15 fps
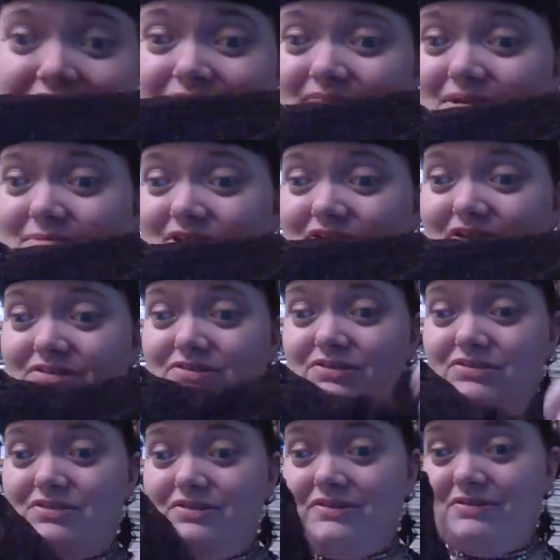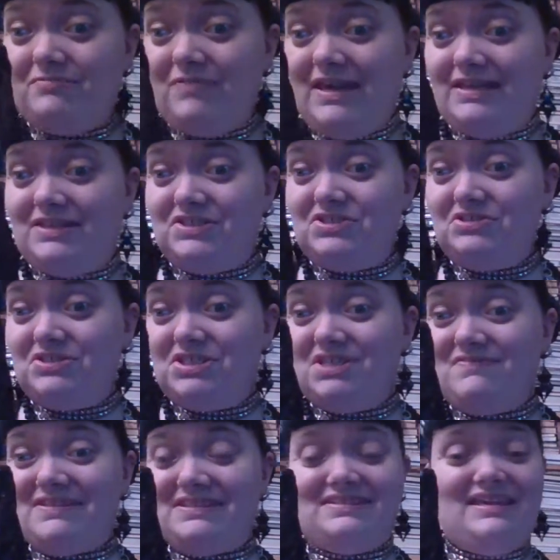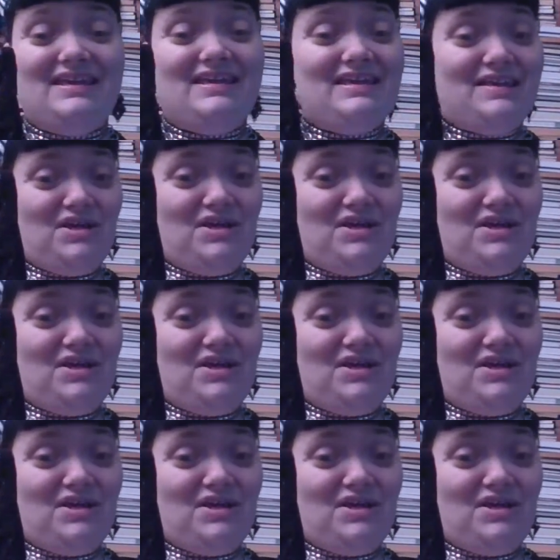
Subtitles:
my mother has lost a lot of weight, so she was taking